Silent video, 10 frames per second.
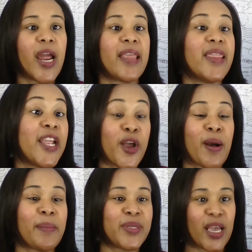and they know
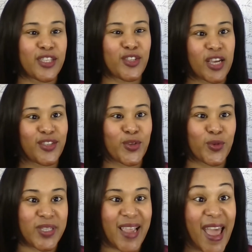I'm a
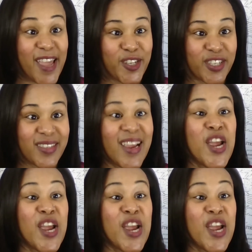sourcing agent.